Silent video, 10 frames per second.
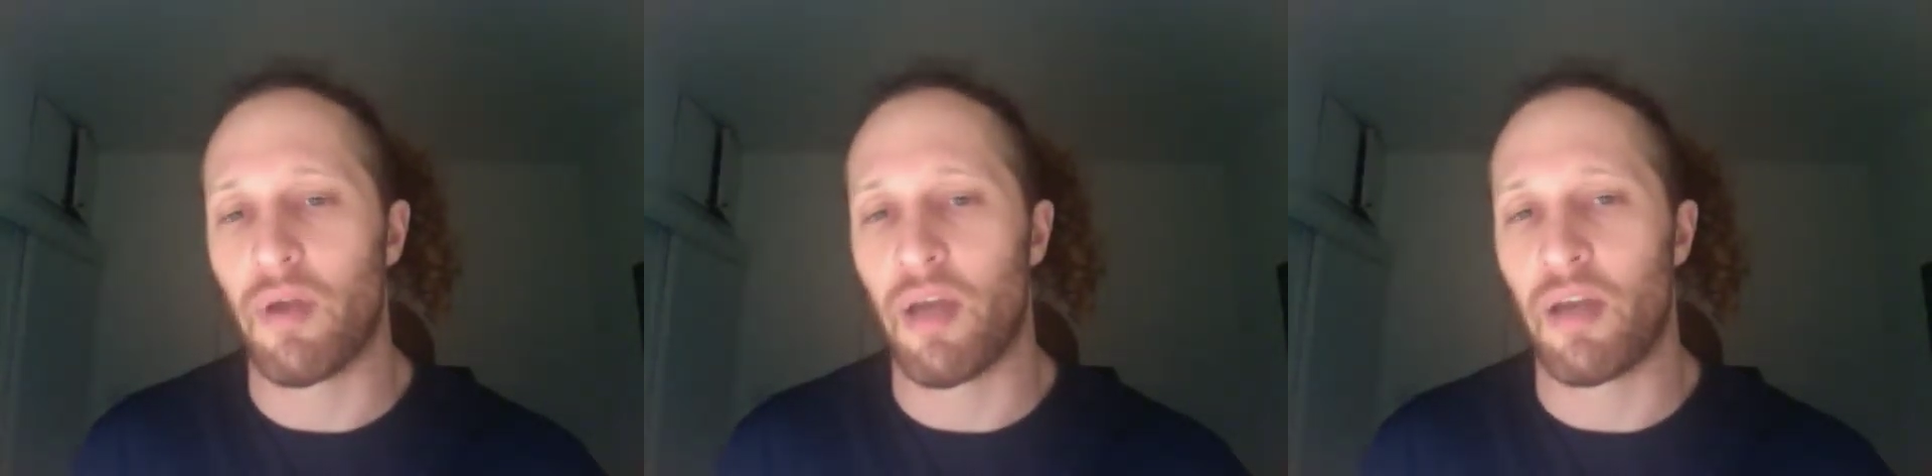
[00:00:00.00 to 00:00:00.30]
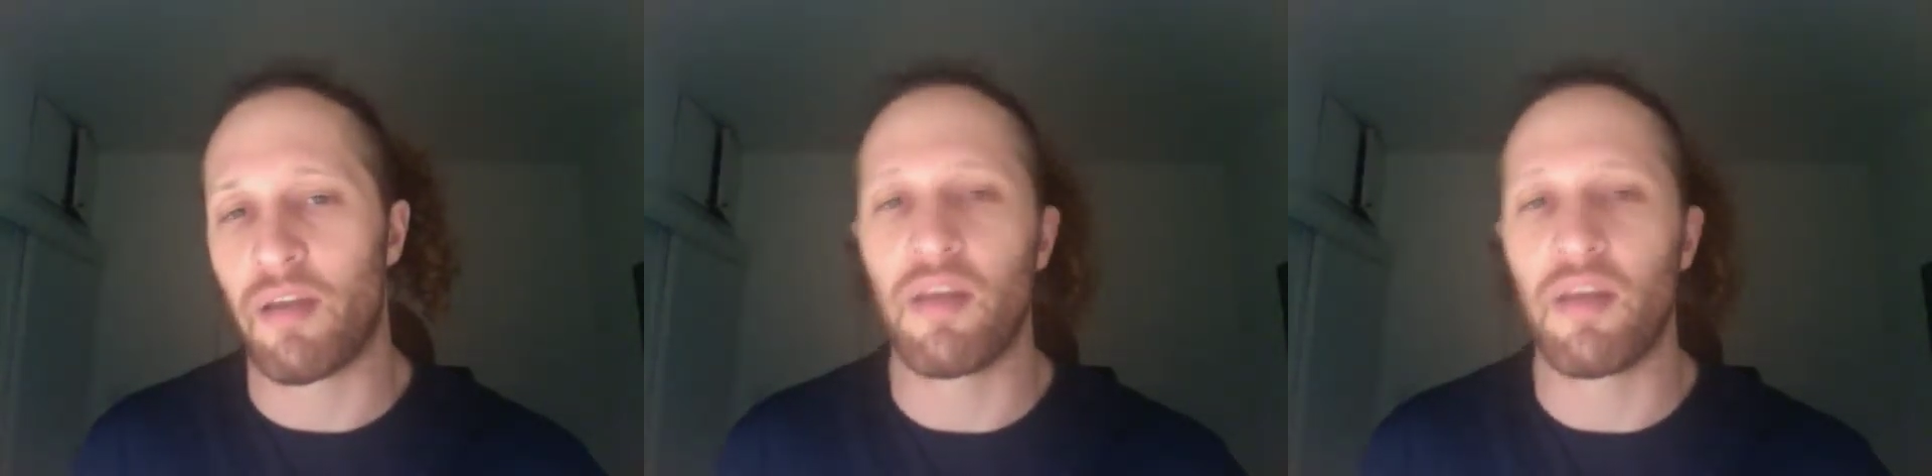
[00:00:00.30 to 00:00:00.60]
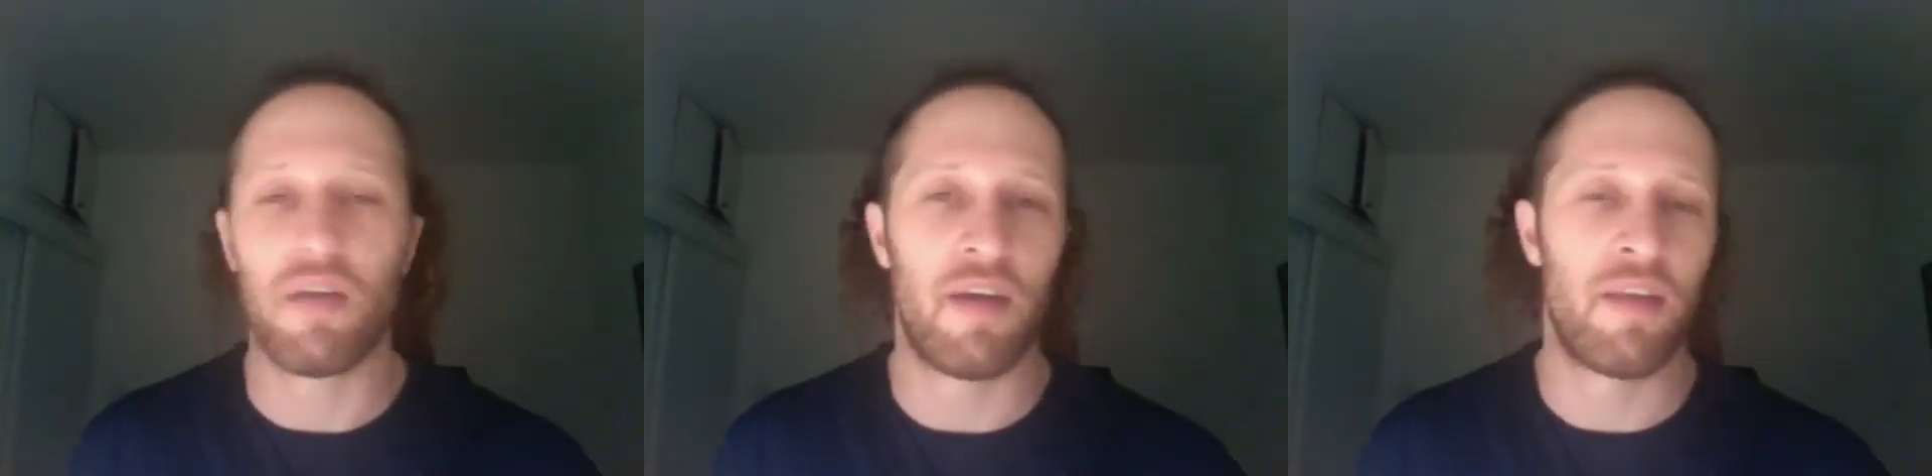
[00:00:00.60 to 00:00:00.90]
And I
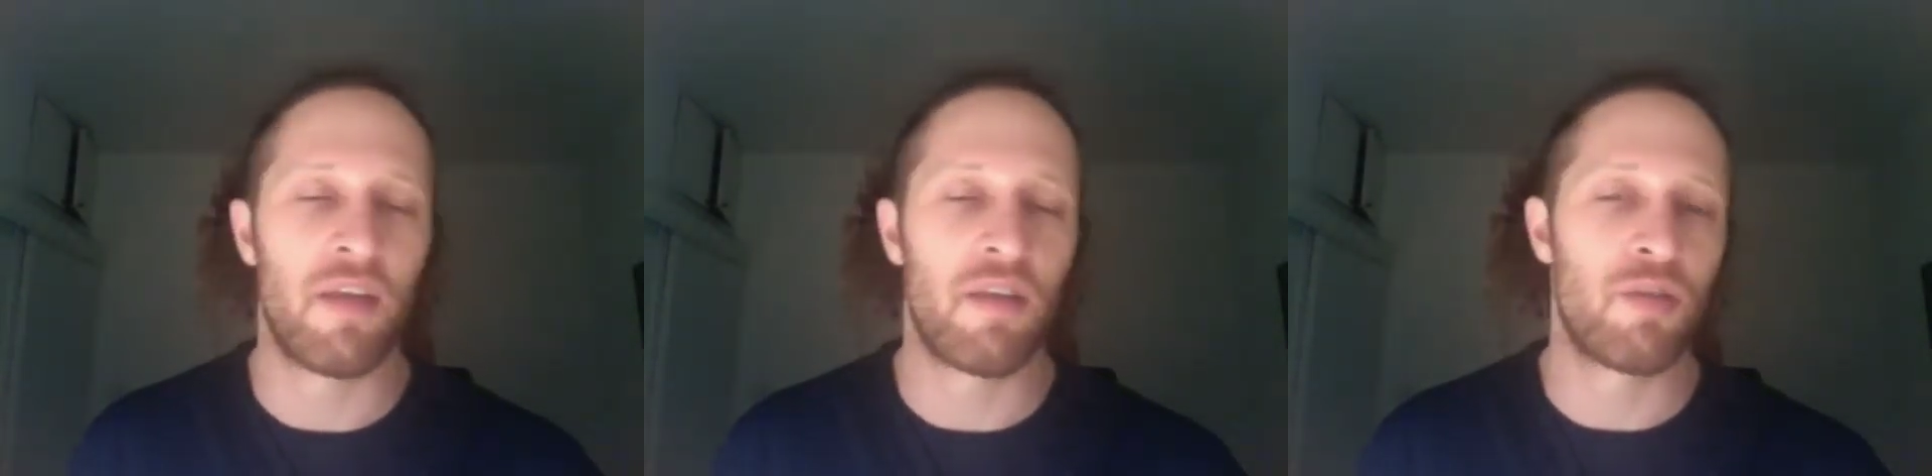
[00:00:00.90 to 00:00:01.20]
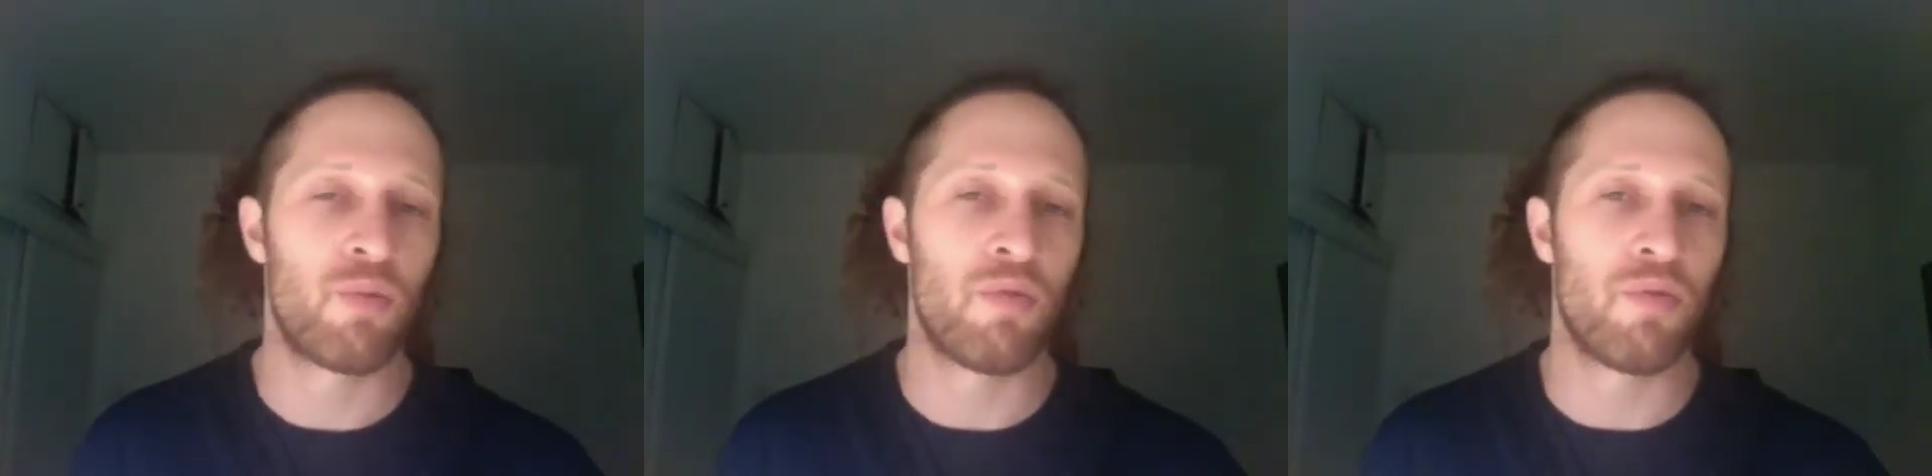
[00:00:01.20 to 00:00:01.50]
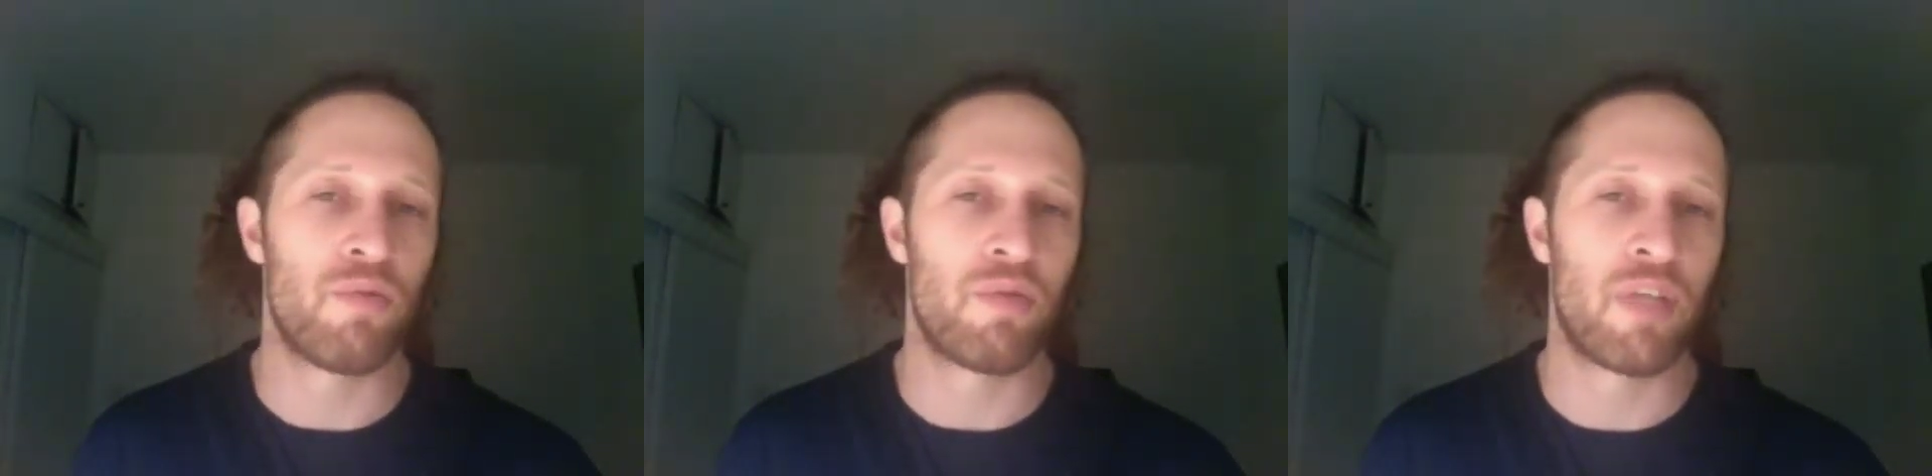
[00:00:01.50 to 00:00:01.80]
think this
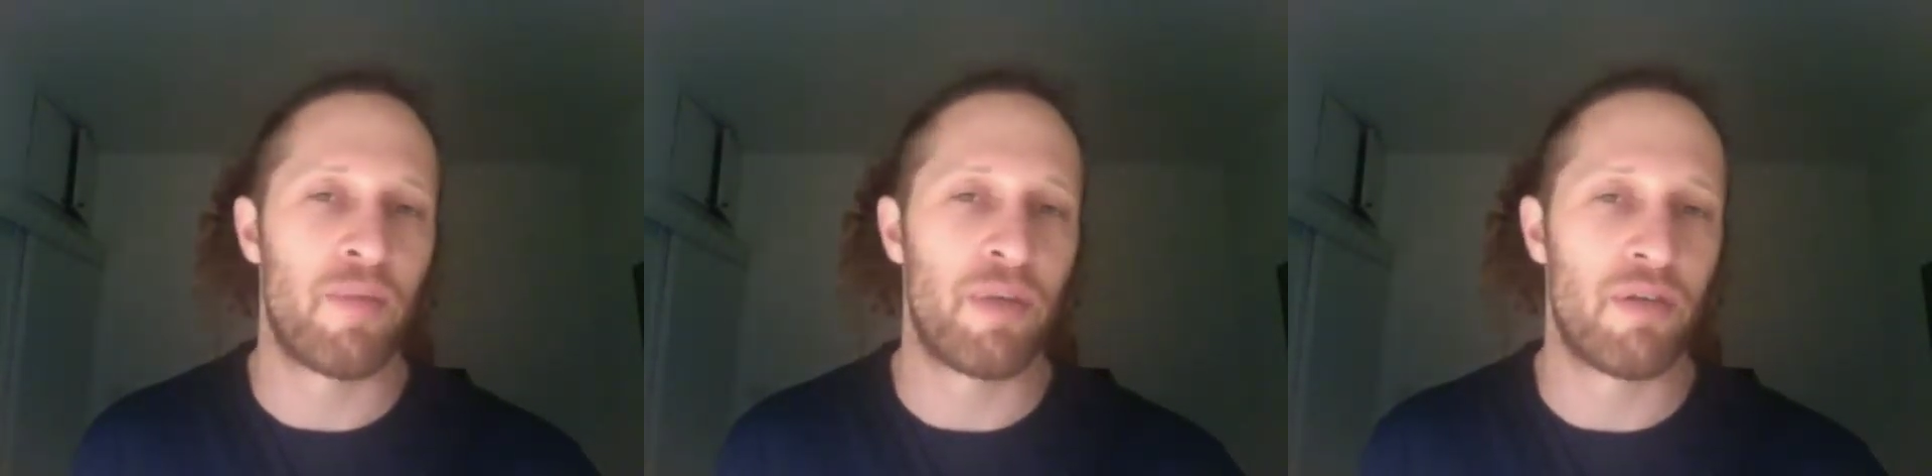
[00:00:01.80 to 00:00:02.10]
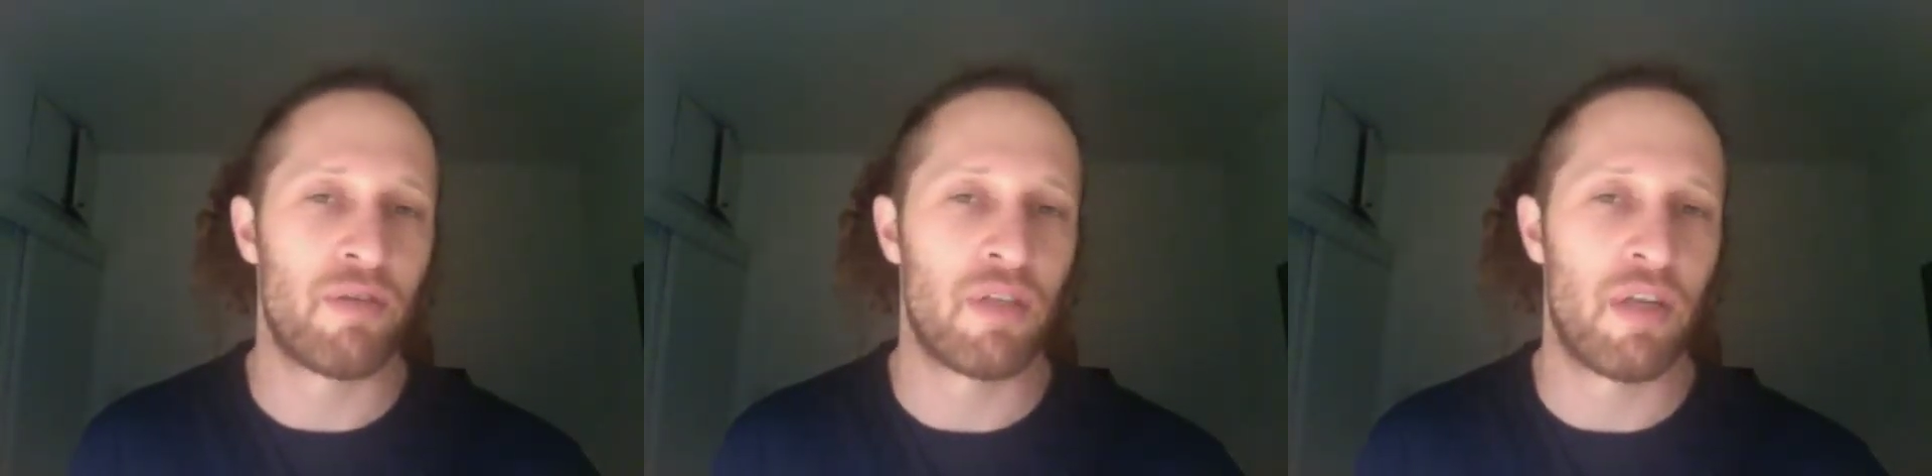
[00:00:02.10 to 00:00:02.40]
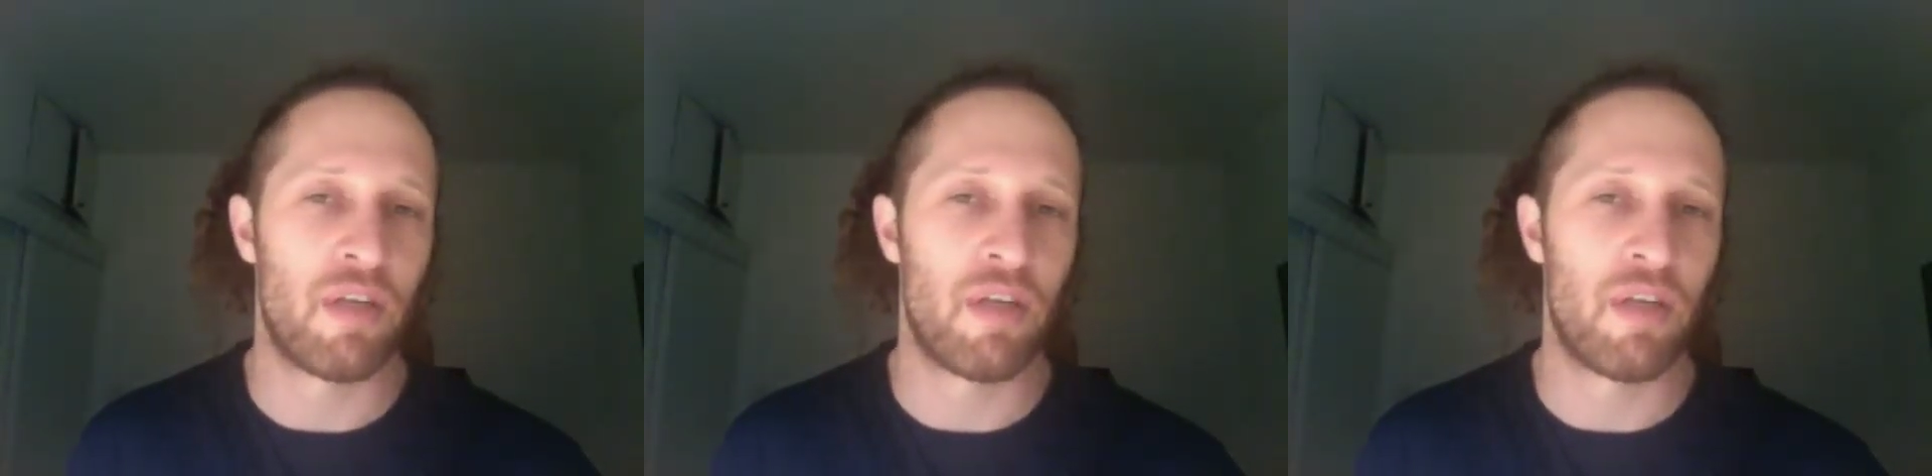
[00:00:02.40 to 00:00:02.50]
will stand me in good stead.